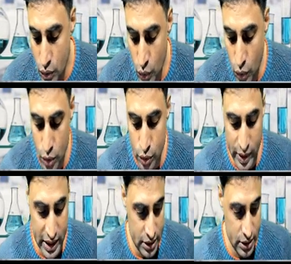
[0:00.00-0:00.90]
whole
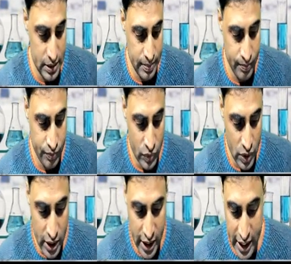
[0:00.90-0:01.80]
twice.
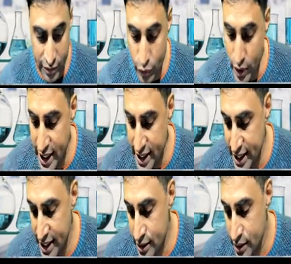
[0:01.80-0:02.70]
If you heat
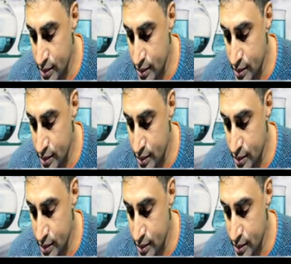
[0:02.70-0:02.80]
it,